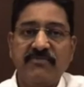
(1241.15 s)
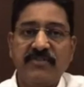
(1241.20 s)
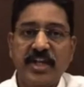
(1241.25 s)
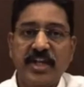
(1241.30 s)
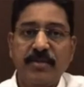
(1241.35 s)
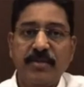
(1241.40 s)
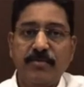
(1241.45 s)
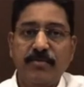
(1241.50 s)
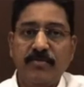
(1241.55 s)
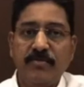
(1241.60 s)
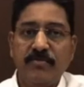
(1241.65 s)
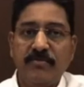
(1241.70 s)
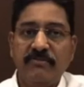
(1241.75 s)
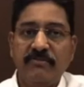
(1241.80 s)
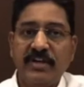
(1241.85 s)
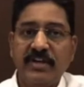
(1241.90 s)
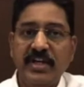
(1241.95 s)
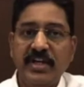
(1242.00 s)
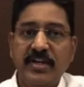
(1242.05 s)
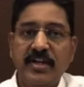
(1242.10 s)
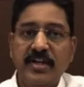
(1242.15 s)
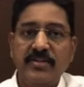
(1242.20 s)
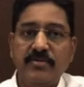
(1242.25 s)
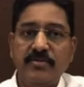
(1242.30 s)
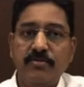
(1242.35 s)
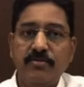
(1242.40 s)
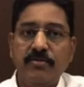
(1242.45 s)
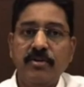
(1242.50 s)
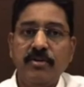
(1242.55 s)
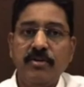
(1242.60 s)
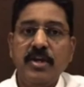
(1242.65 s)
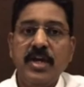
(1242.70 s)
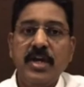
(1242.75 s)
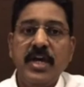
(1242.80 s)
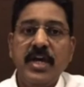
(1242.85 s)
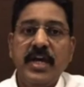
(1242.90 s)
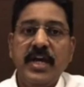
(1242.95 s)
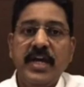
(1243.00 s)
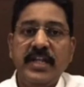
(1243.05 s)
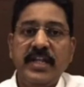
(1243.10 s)
I would quickly run through.
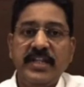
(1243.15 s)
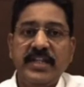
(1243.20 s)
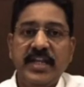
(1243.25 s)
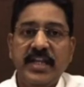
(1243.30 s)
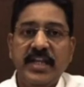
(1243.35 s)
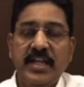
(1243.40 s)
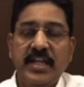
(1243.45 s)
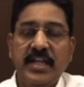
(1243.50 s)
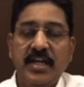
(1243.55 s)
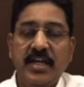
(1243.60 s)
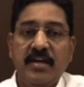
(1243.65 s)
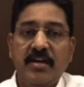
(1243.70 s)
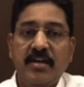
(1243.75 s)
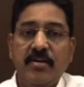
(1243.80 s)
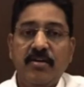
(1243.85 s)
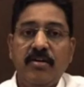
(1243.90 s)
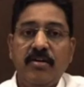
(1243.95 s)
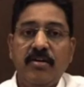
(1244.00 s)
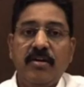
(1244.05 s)
And then that